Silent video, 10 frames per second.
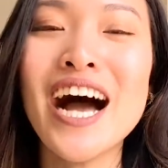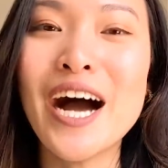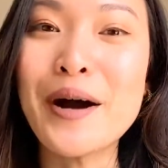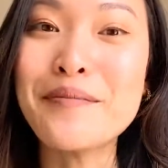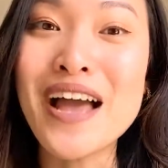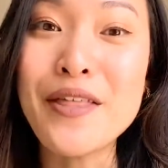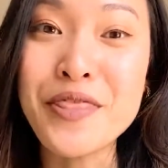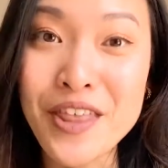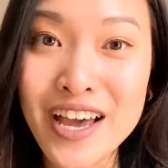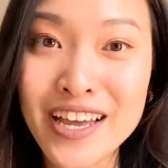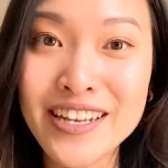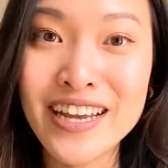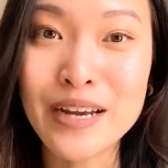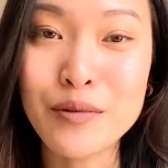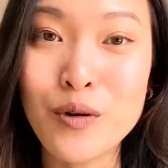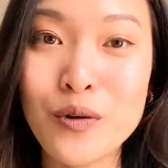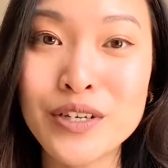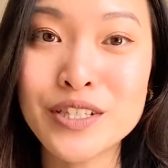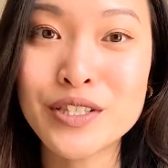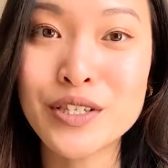And then I'm
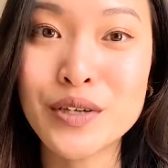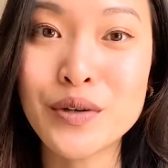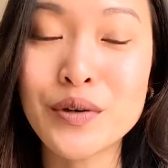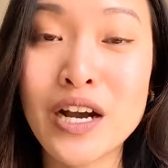going to